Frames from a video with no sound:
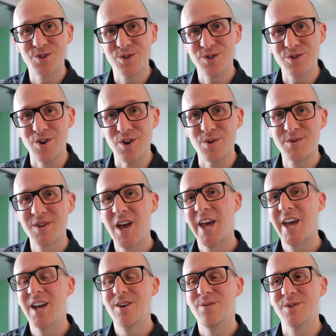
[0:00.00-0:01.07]
interest groups
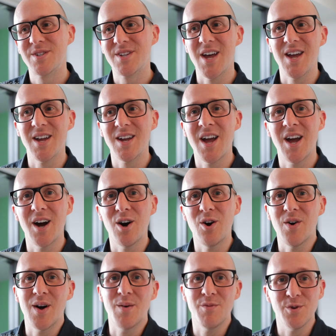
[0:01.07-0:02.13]
were saying
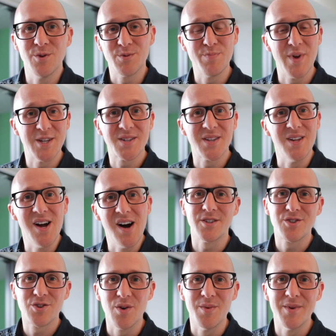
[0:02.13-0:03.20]
how it was basically
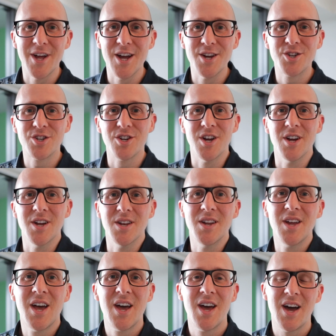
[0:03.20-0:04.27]

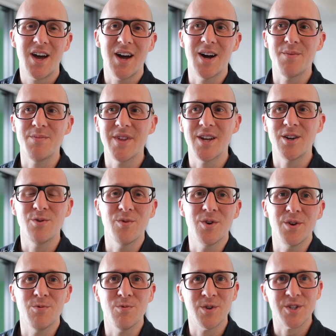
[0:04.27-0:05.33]
discrimination, that it
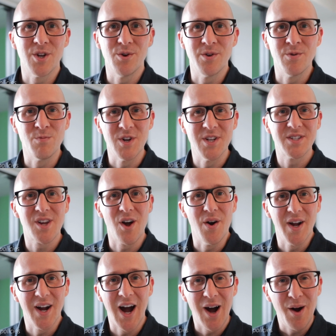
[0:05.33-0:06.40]
would result in rents
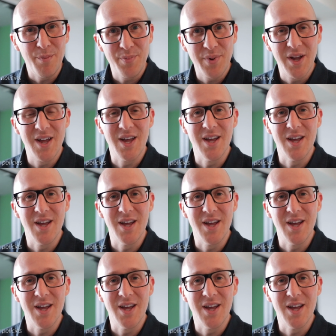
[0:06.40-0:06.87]
going up